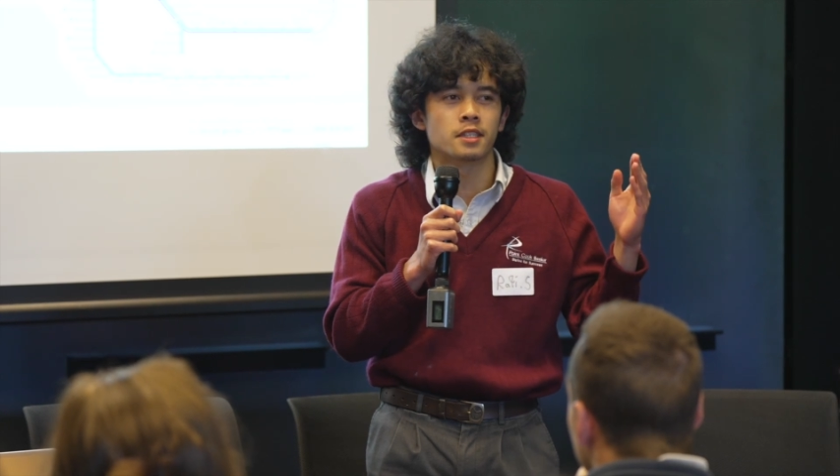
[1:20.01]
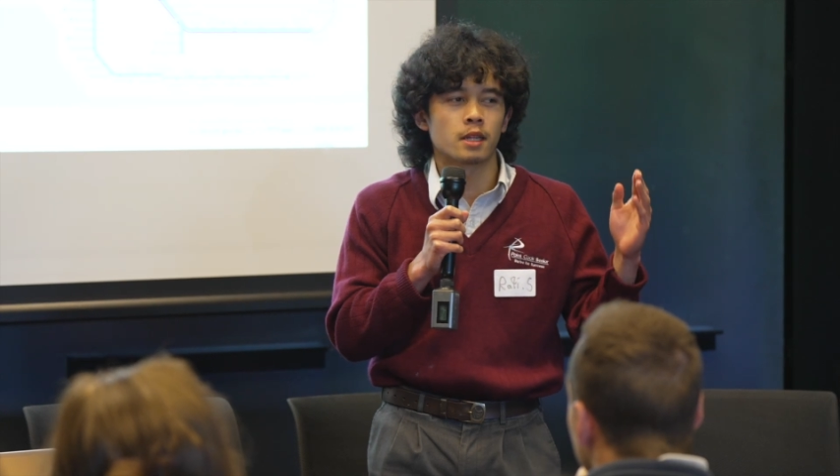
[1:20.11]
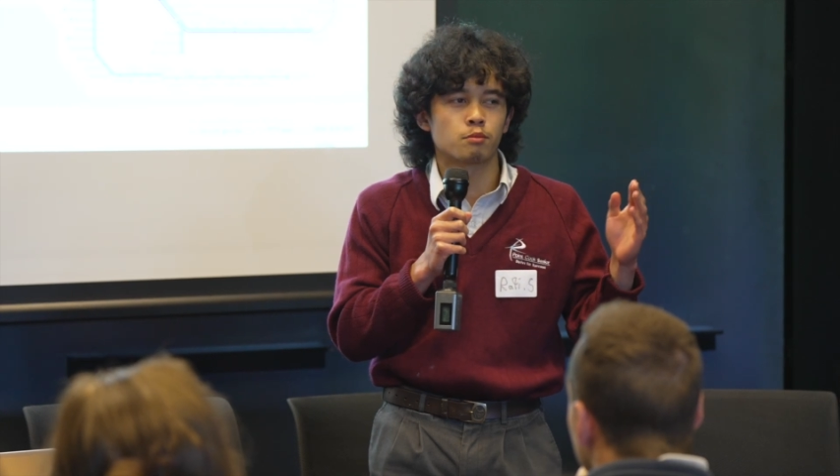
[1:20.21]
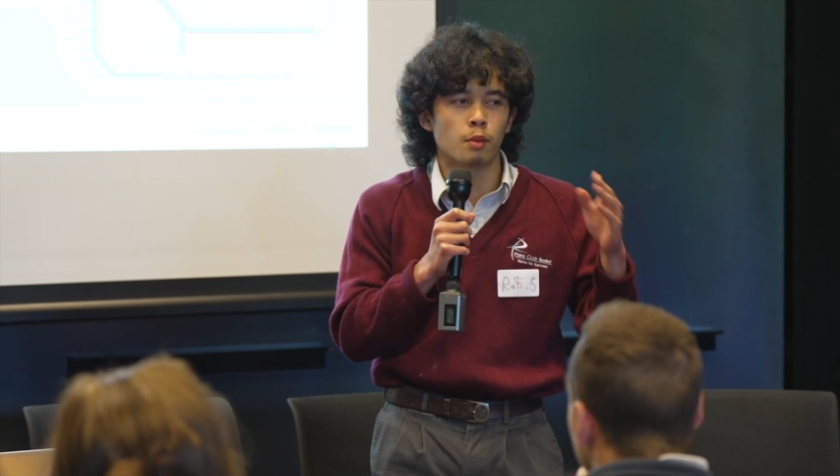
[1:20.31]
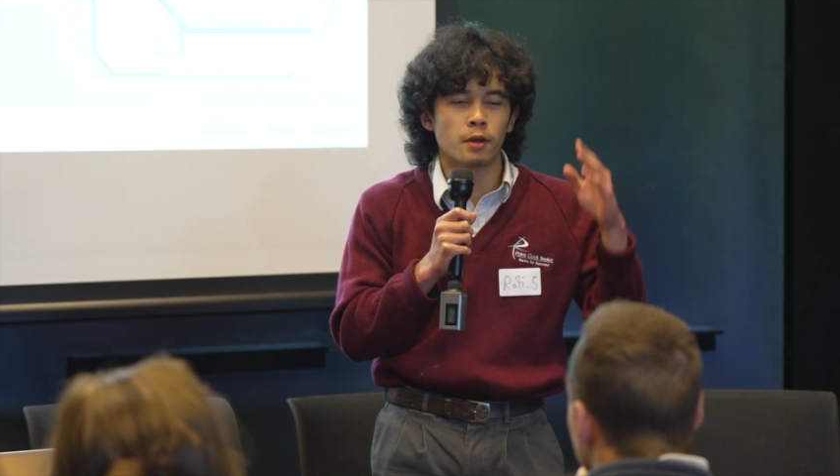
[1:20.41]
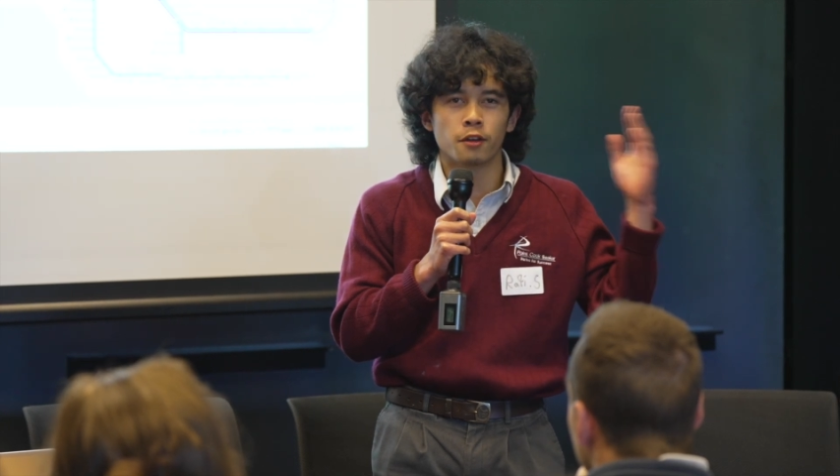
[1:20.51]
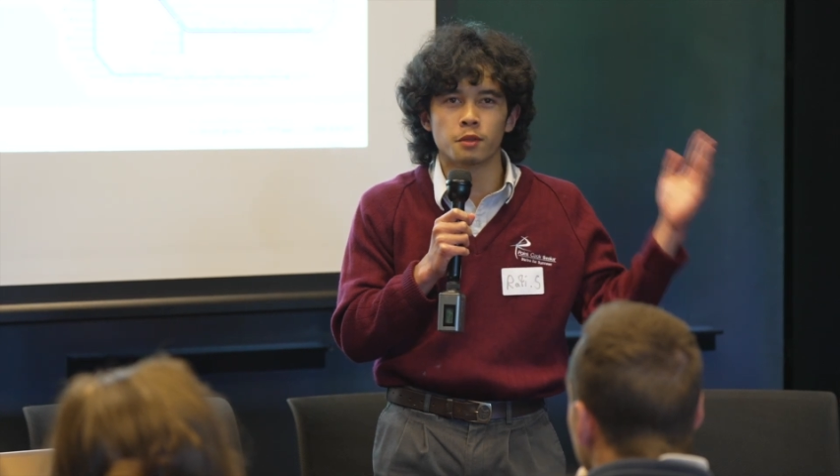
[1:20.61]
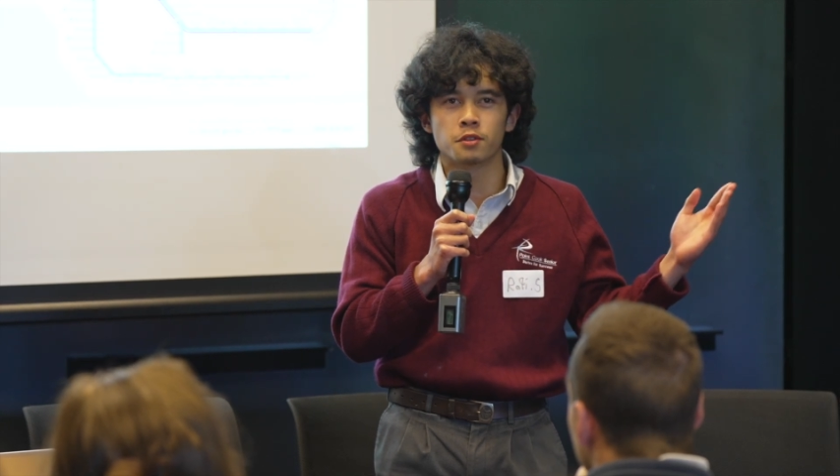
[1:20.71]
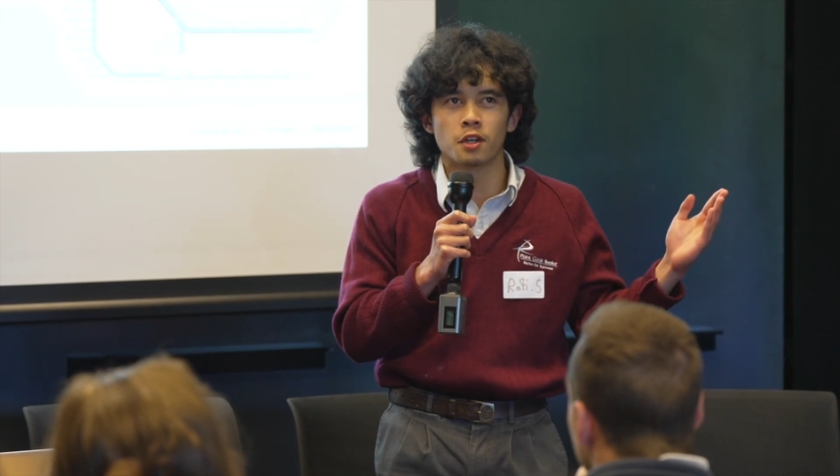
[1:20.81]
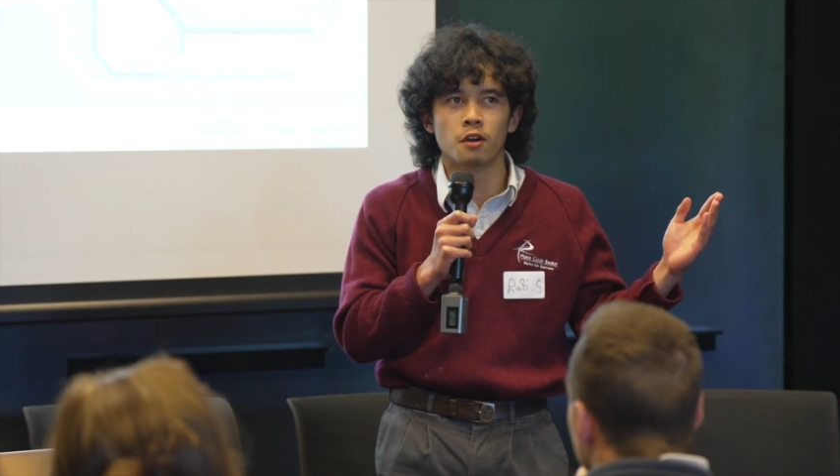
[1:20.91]
that propel
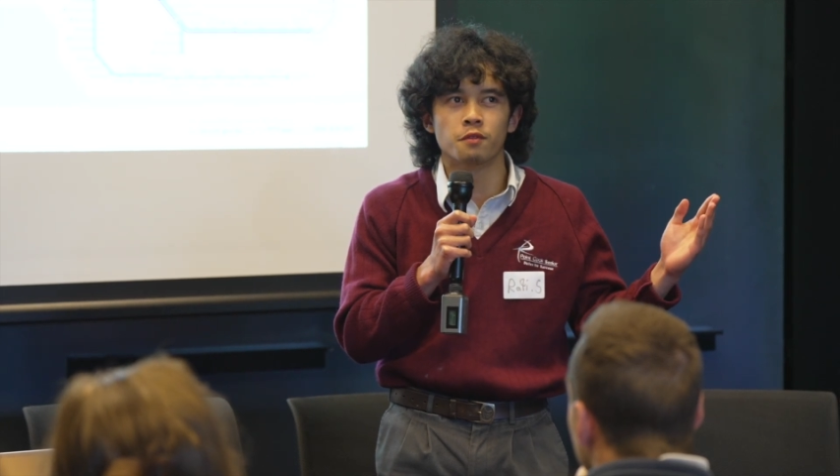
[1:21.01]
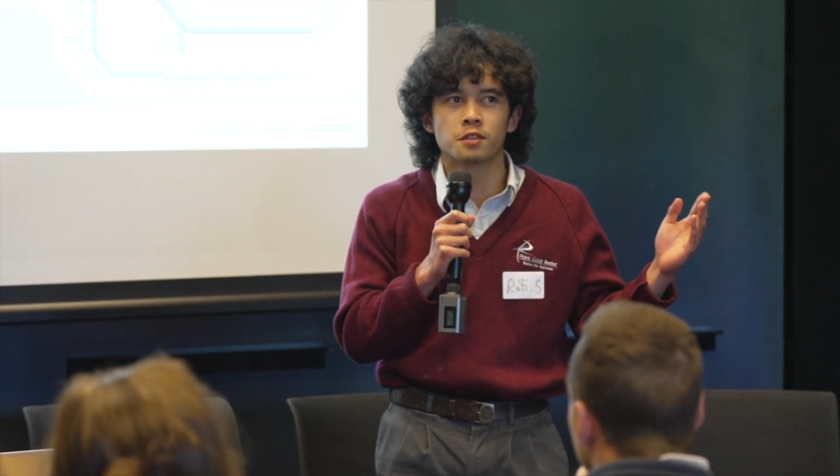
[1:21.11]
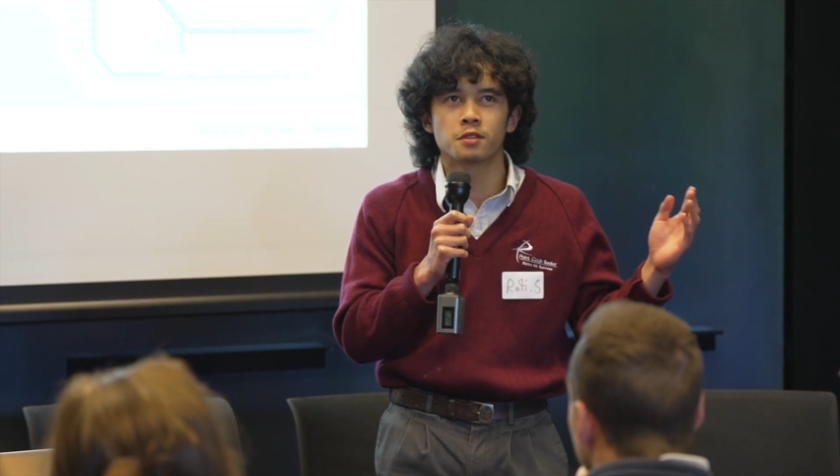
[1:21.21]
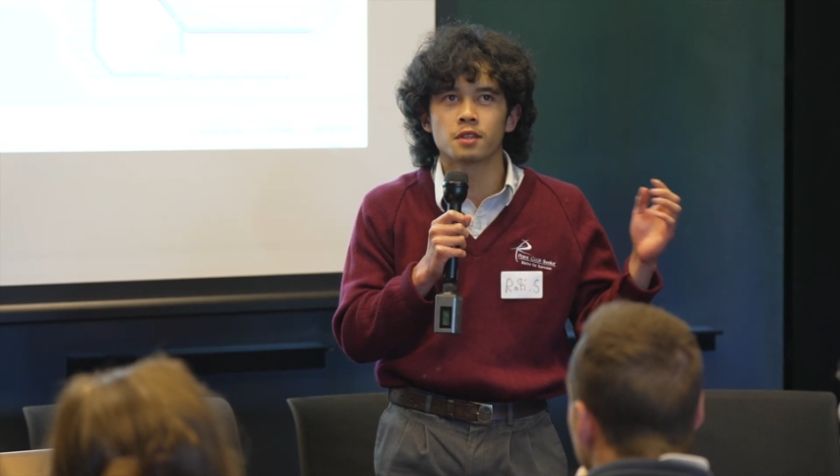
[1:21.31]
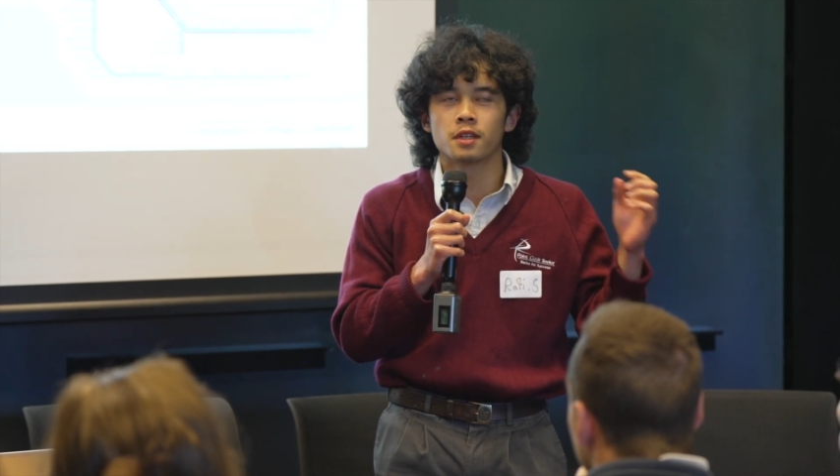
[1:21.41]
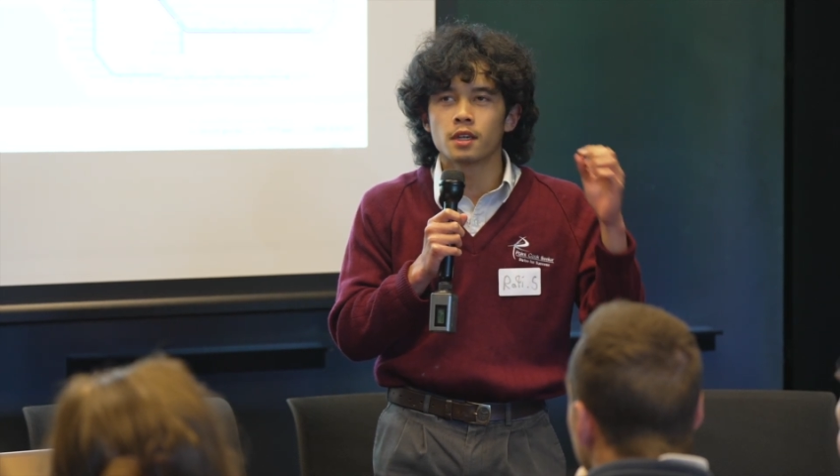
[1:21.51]
themselves